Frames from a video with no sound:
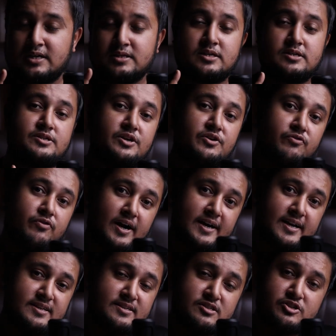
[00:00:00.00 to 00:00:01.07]
The
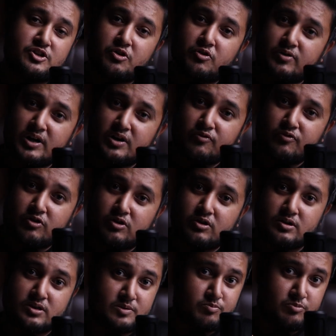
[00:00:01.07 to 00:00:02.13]
device required
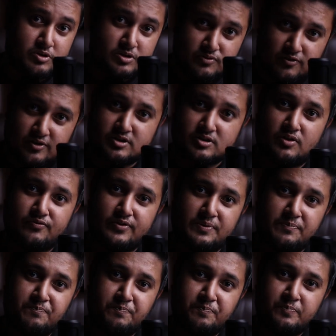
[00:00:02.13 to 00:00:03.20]
for sports photography,